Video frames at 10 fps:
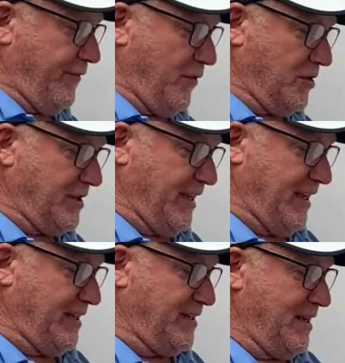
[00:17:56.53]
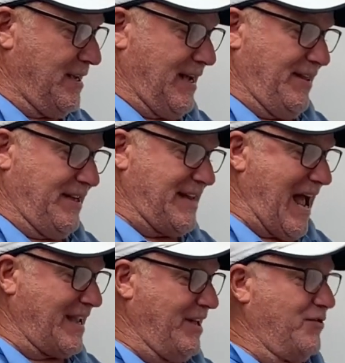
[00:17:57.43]
first thing is, in the
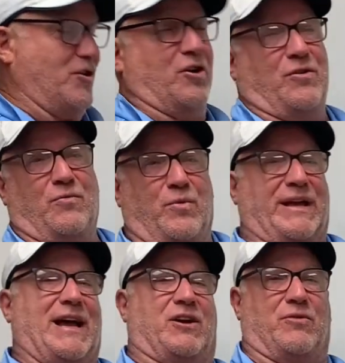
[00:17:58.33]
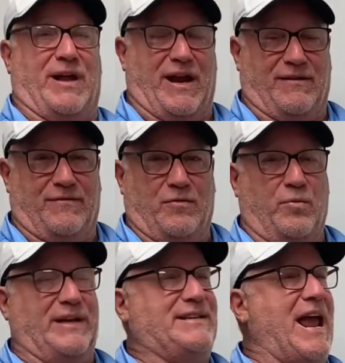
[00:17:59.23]
attacking third, we get creative.
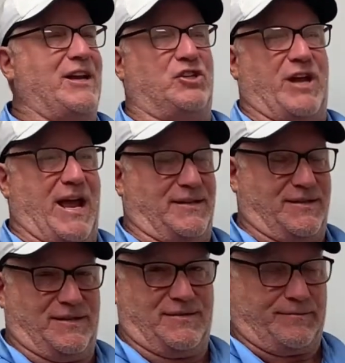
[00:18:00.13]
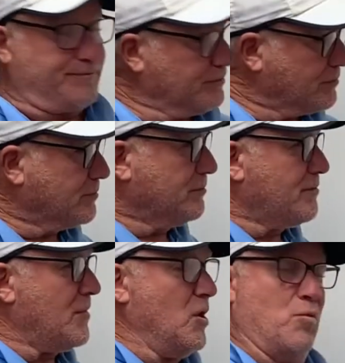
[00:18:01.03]
We take chances.
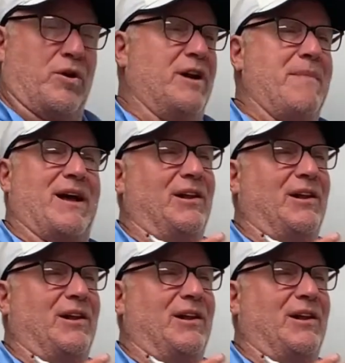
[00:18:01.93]
We're going to make a